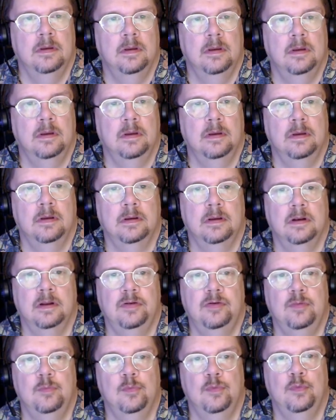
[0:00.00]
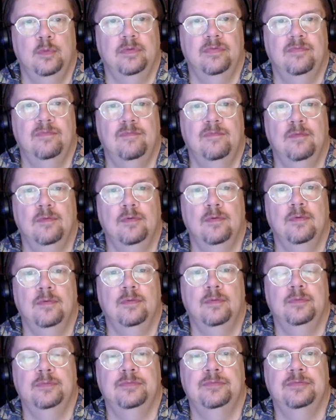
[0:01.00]
Can I do more with
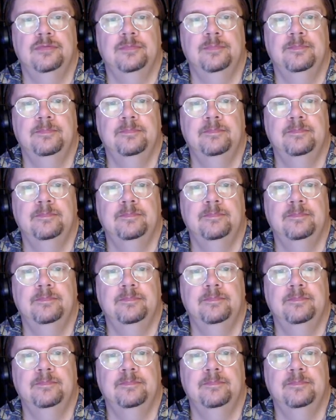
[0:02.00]
4s?